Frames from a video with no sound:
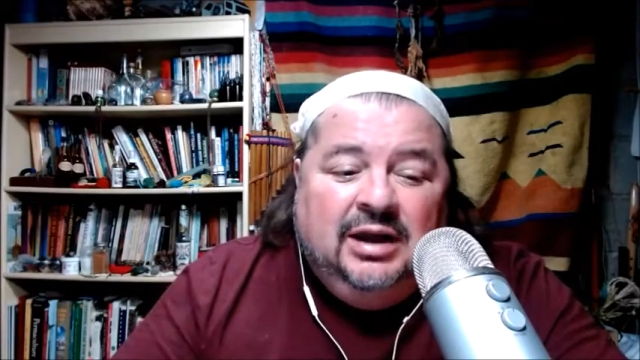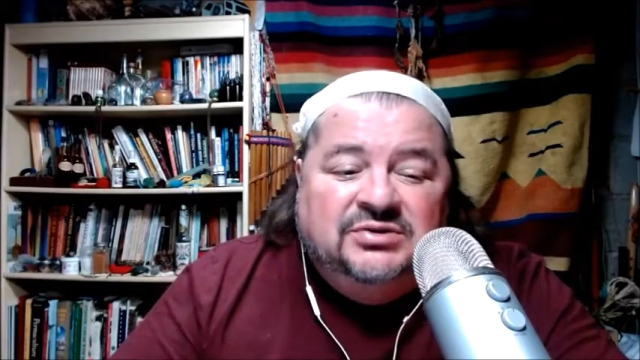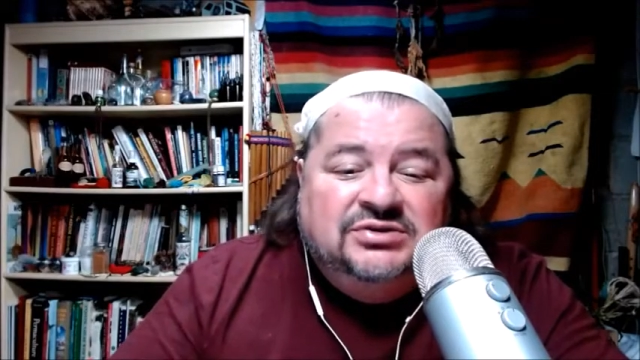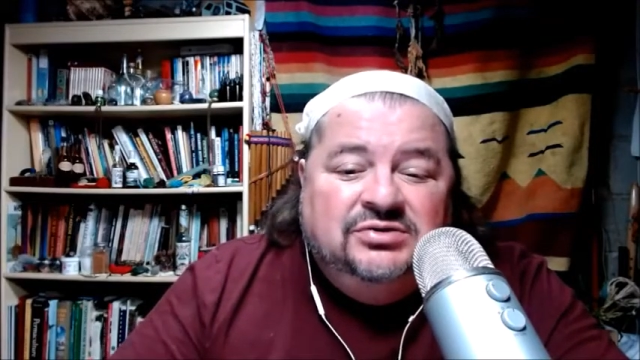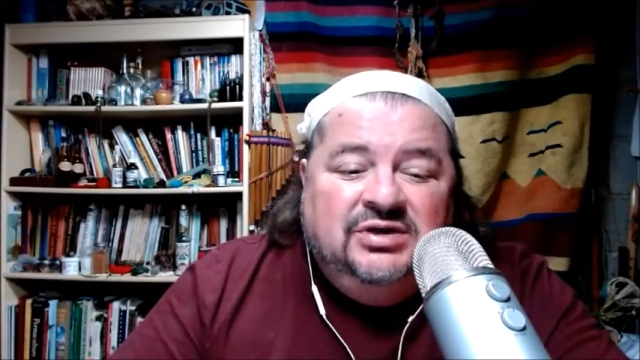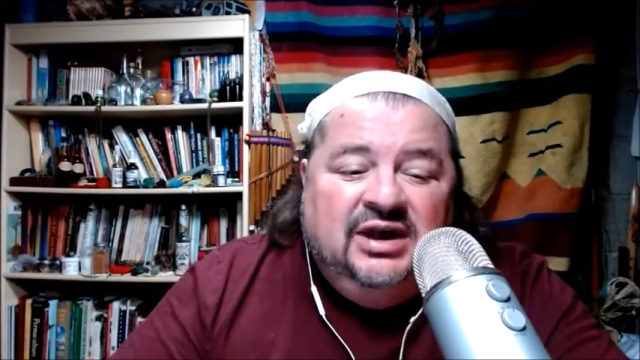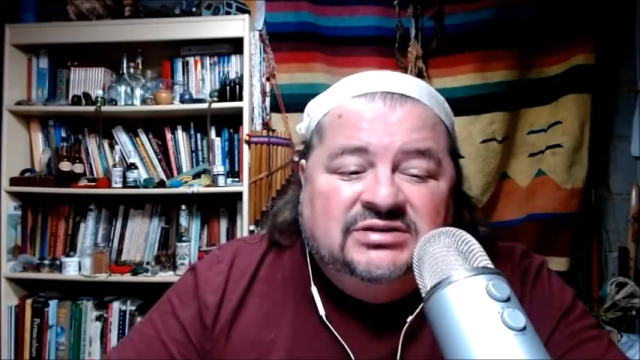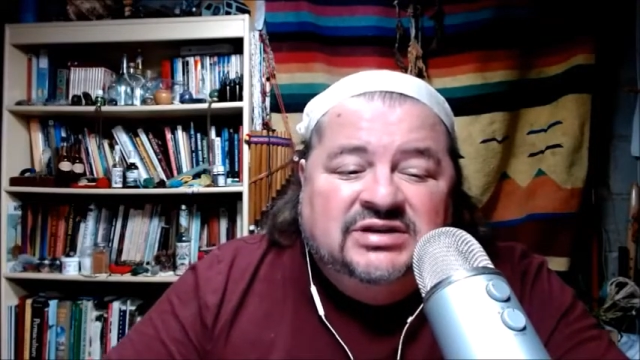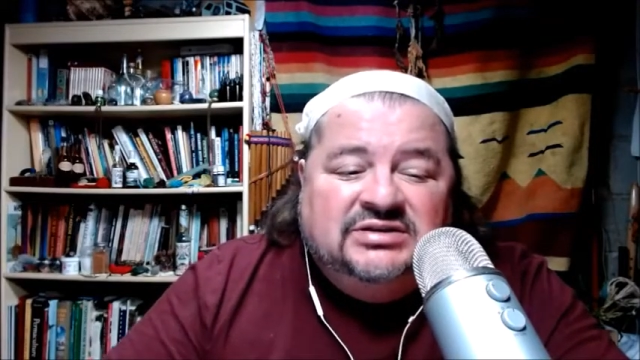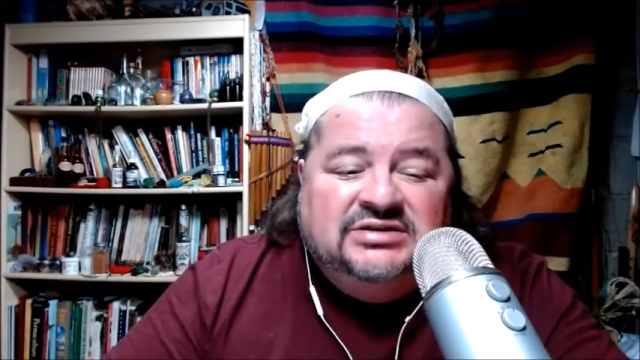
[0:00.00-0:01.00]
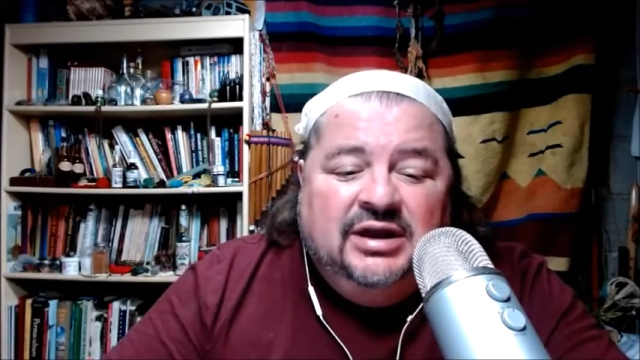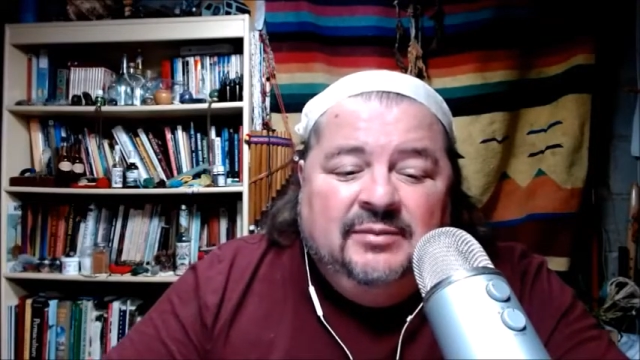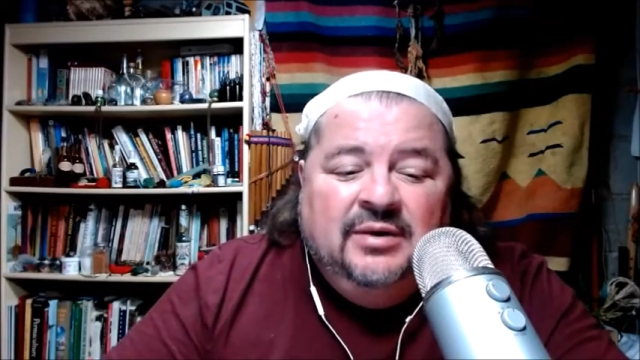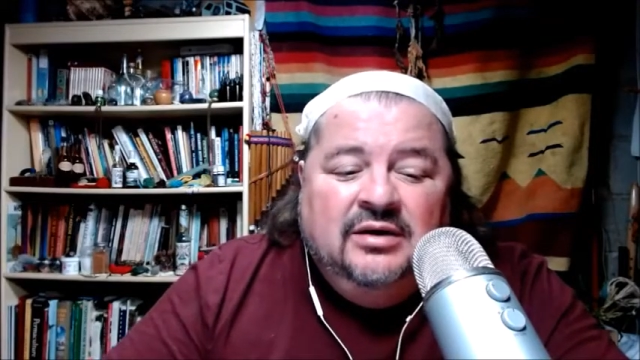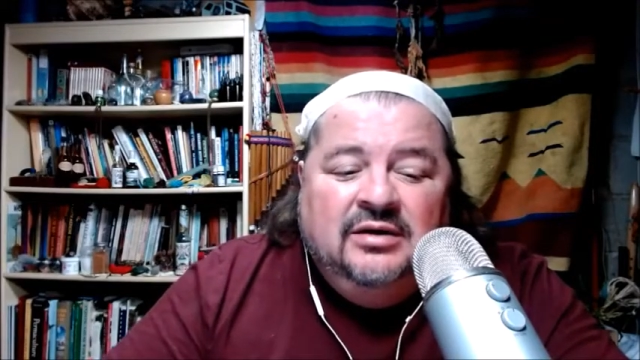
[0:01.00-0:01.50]
will see you guys next time
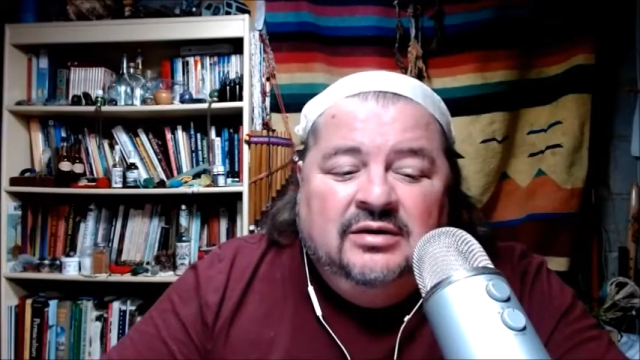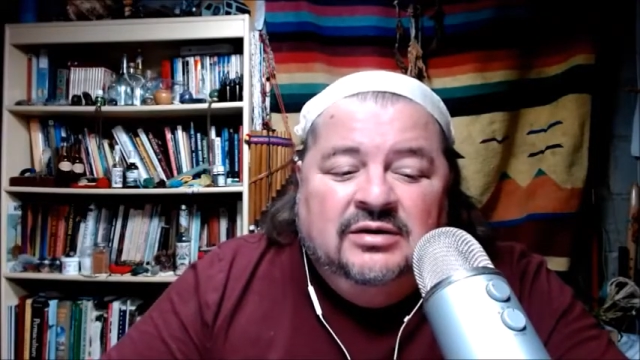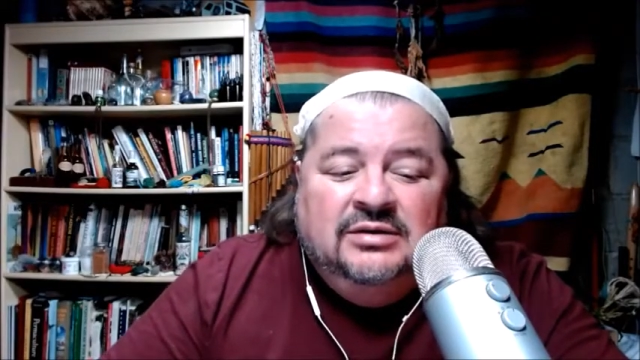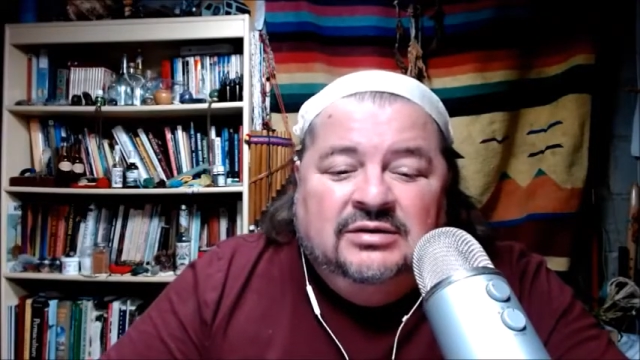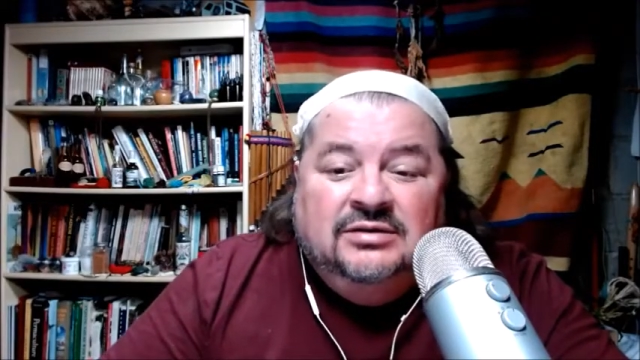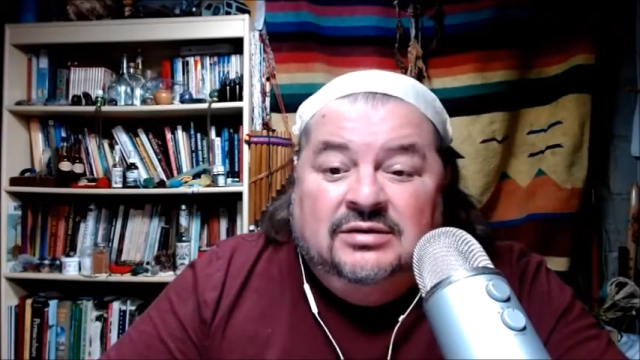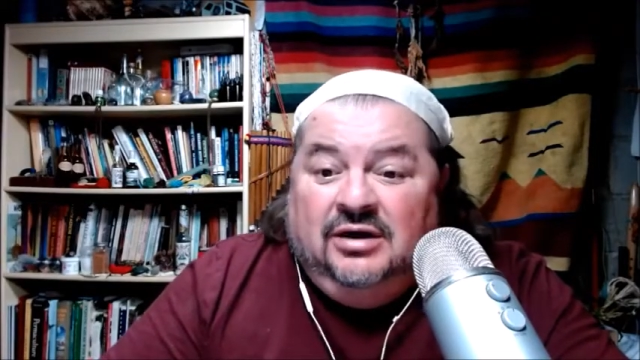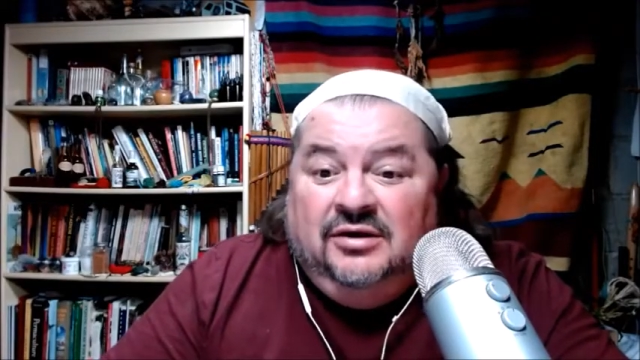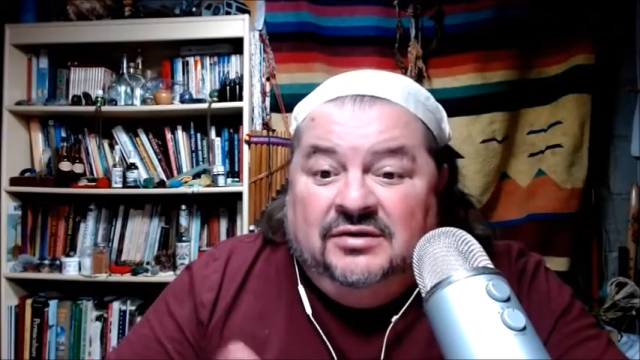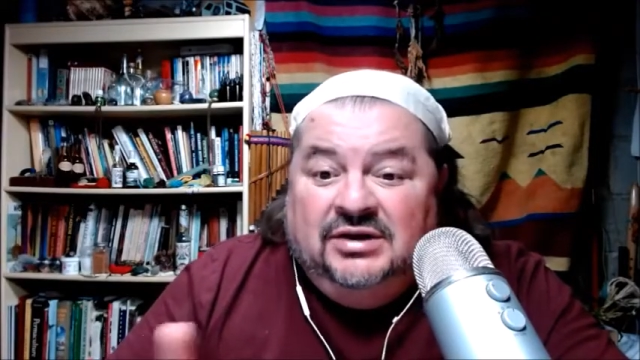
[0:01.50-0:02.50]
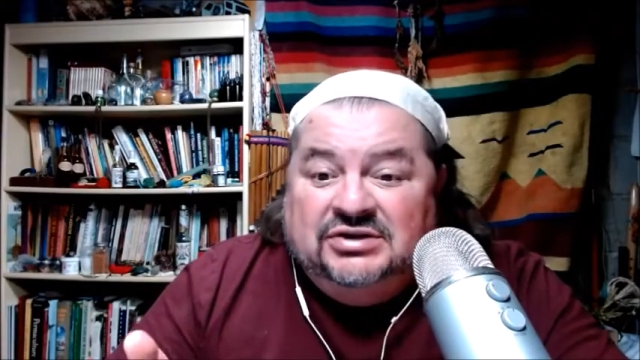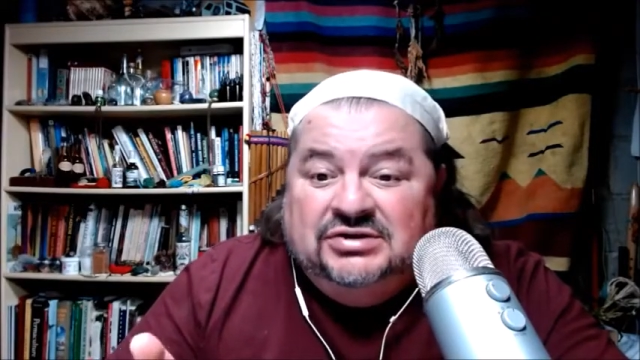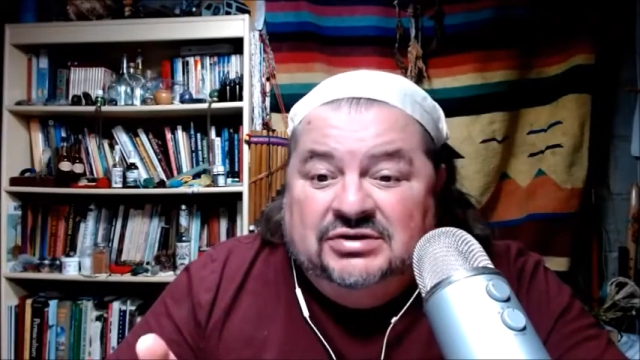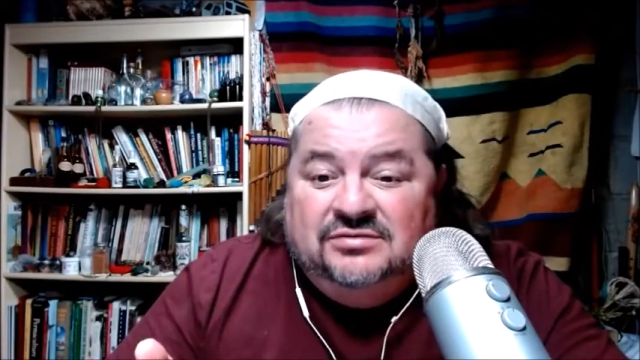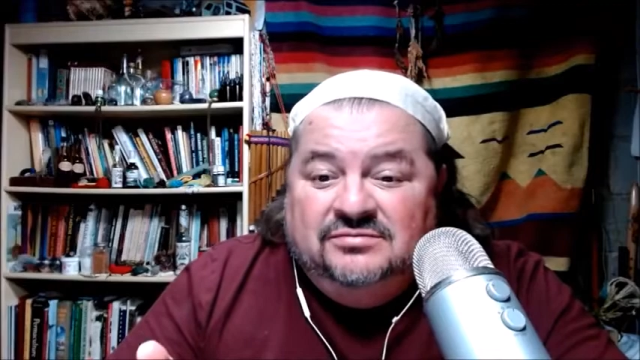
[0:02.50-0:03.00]
on the next
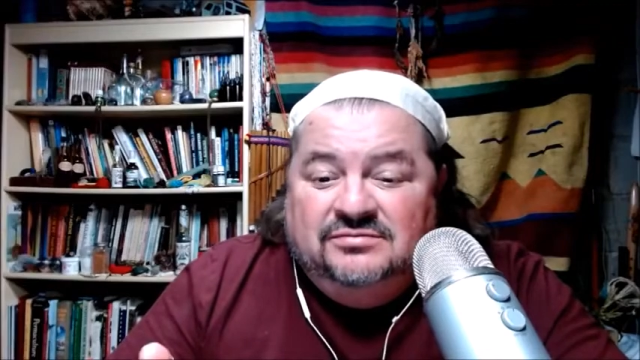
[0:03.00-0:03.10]
show.